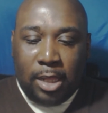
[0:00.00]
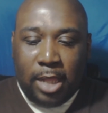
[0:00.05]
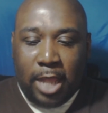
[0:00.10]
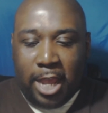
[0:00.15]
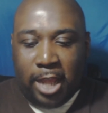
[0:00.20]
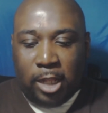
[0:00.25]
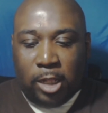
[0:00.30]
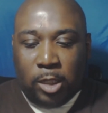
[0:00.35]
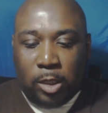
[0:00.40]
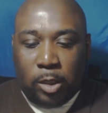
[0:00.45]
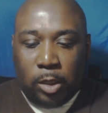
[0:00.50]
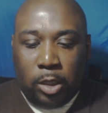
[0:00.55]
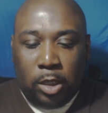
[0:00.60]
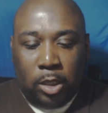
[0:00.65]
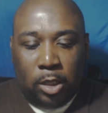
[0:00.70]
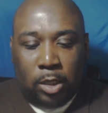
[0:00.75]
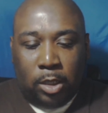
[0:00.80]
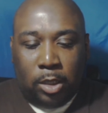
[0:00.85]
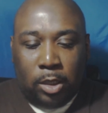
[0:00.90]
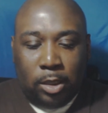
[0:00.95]
that
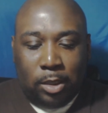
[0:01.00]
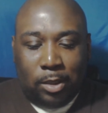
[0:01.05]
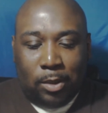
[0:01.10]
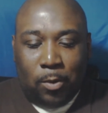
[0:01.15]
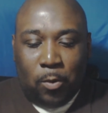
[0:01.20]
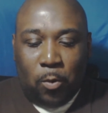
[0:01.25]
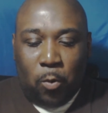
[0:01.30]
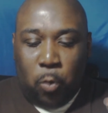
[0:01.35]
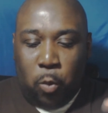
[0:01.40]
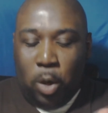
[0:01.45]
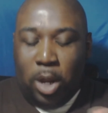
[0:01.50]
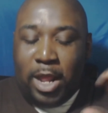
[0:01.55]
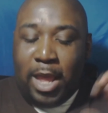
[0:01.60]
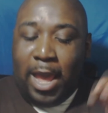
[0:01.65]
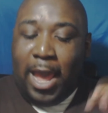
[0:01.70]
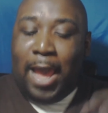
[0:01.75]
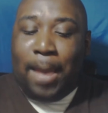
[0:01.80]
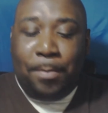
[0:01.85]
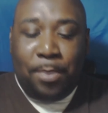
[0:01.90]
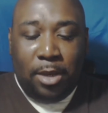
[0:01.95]
what
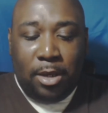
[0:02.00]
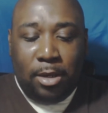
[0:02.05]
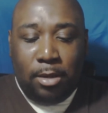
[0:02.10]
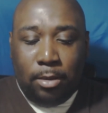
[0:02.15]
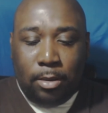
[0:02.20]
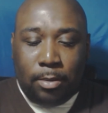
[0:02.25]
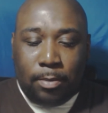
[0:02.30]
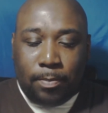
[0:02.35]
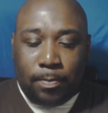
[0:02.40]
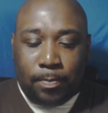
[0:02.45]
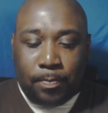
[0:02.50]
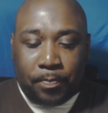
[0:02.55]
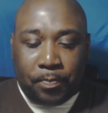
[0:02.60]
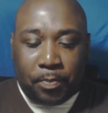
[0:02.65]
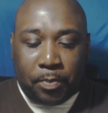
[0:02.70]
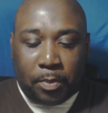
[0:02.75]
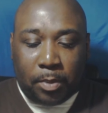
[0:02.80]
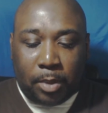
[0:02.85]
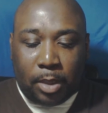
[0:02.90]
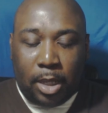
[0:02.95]
happened,
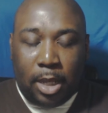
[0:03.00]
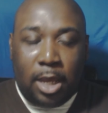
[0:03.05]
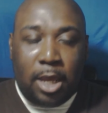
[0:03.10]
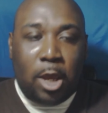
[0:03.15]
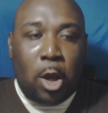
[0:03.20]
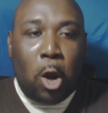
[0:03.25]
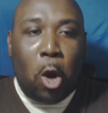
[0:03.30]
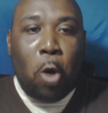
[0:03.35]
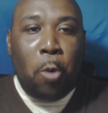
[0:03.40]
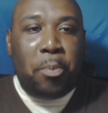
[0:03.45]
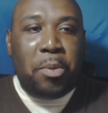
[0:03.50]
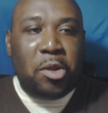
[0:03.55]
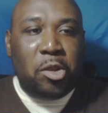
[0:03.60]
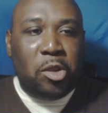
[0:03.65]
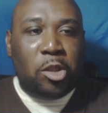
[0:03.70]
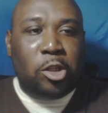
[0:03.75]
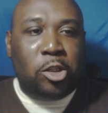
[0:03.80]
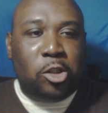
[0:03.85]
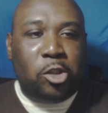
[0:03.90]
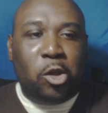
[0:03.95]
it
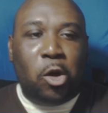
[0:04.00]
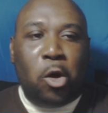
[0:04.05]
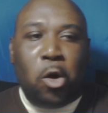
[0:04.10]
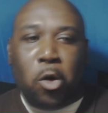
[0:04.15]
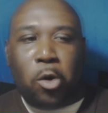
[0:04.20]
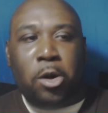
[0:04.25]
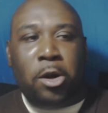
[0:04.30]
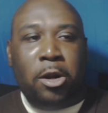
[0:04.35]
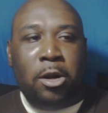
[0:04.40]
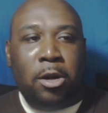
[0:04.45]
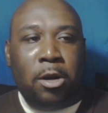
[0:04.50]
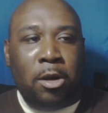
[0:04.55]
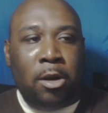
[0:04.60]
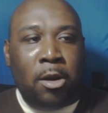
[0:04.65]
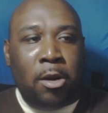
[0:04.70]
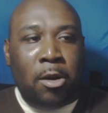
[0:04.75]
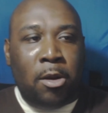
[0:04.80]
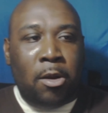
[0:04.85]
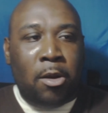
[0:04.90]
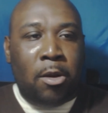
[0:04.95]
opened the door
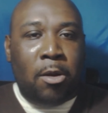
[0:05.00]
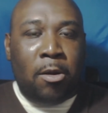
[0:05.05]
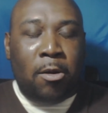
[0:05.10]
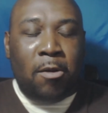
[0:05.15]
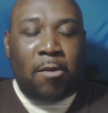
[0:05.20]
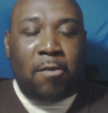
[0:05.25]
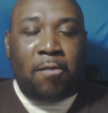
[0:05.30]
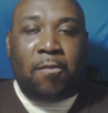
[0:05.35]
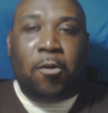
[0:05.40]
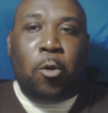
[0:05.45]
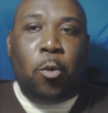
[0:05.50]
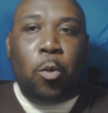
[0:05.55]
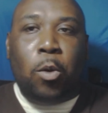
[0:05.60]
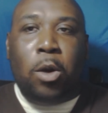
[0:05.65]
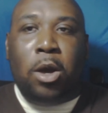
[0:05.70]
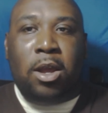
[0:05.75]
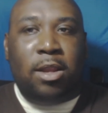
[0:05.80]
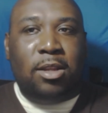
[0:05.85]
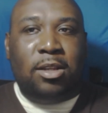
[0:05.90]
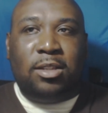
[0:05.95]
for
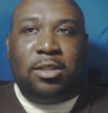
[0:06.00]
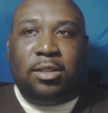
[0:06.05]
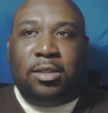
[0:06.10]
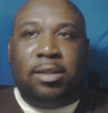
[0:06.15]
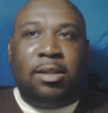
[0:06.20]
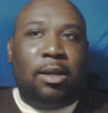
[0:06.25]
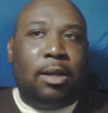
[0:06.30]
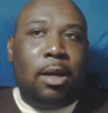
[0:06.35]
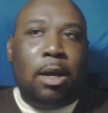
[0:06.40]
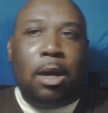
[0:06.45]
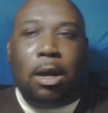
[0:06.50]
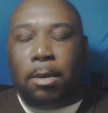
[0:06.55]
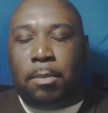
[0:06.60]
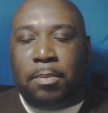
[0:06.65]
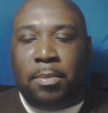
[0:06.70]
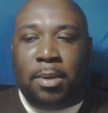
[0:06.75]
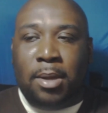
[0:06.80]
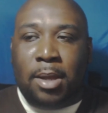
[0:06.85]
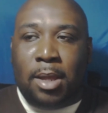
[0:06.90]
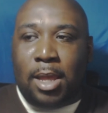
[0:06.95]
what's to
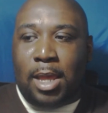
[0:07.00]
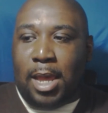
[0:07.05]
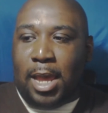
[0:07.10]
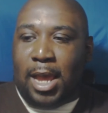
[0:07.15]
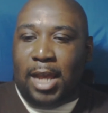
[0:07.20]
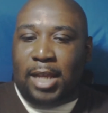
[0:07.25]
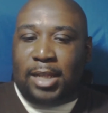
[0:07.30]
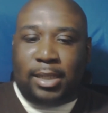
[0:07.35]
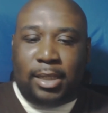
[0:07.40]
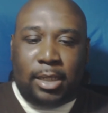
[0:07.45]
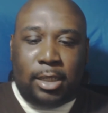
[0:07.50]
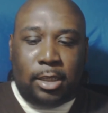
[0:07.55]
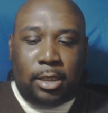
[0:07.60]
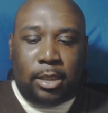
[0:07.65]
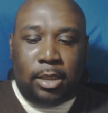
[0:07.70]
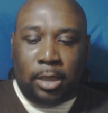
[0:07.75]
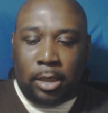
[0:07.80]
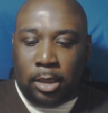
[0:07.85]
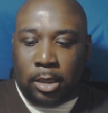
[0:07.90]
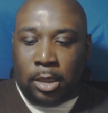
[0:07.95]
come. As
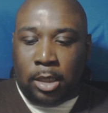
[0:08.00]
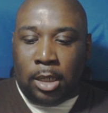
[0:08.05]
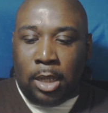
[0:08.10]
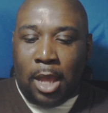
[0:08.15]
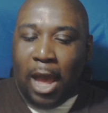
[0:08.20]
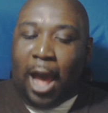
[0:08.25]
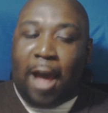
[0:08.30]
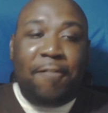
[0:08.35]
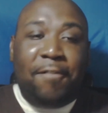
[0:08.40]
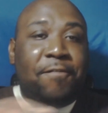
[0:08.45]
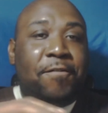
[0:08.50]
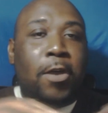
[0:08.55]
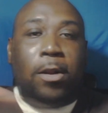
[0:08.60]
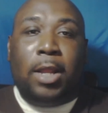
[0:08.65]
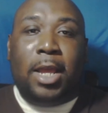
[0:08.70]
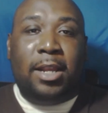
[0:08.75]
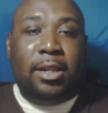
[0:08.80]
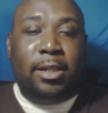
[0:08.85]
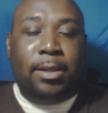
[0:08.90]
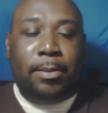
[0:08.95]
in, I
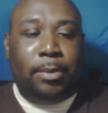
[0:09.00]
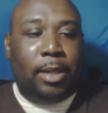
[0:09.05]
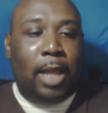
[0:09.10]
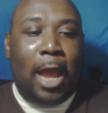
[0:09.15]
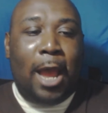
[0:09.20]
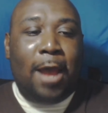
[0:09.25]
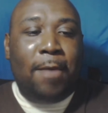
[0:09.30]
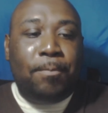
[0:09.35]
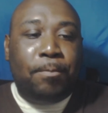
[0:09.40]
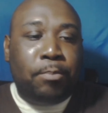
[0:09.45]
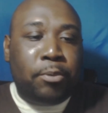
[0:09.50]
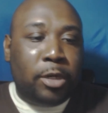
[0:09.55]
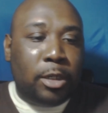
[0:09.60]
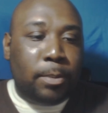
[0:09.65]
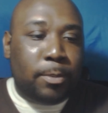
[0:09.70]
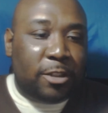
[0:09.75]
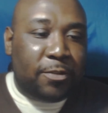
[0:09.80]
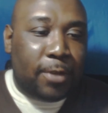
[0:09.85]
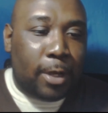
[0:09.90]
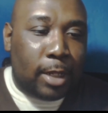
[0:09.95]

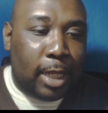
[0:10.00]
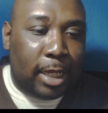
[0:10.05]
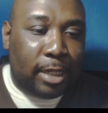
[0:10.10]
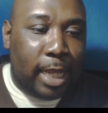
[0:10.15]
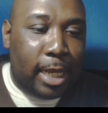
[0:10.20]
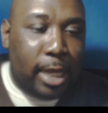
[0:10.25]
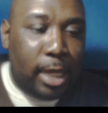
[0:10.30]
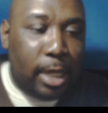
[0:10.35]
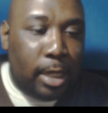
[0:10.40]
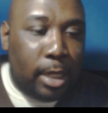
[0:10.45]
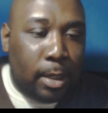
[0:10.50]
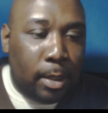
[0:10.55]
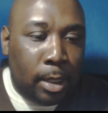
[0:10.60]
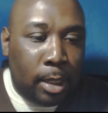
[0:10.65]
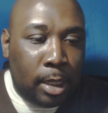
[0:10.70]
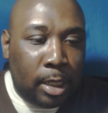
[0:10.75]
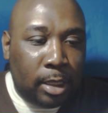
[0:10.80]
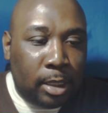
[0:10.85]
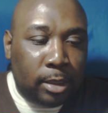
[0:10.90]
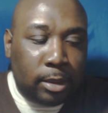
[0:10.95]
pretty much felt like they
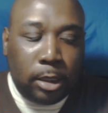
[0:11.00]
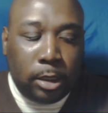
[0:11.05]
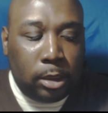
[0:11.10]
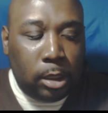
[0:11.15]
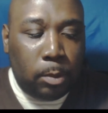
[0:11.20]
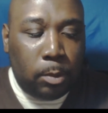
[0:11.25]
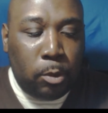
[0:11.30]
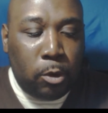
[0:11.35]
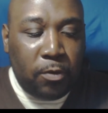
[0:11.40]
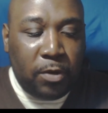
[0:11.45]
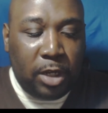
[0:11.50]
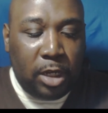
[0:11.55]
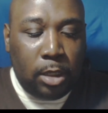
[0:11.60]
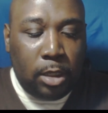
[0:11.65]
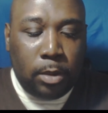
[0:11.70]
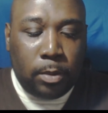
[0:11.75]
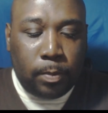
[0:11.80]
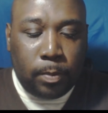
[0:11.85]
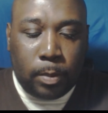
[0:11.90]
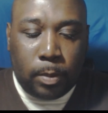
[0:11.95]
took the
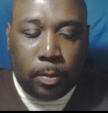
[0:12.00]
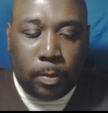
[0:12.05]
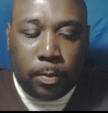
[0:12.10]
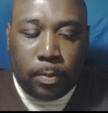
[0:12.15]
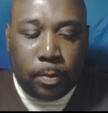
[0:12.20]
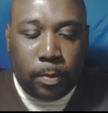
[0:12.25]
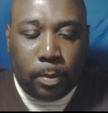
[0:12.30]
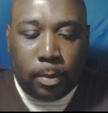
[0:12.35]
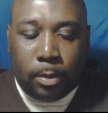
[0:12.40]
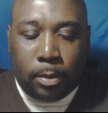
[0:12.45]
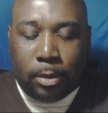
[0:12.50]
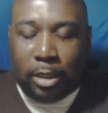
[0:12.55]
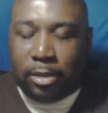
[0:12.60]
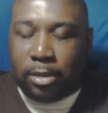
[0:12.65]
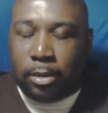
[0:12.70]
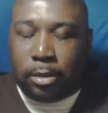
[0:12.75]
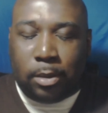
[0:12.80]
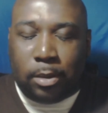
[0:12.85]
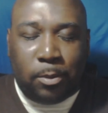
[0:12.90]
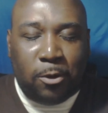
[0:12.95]
movie. They
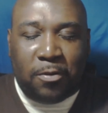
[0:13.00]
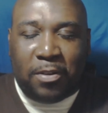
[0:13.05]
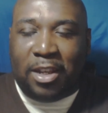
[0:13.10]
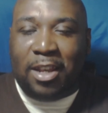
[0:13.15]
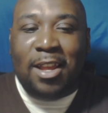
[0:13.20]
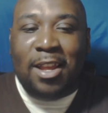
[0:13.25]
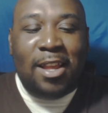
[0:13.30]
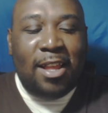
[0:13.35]
took the movie.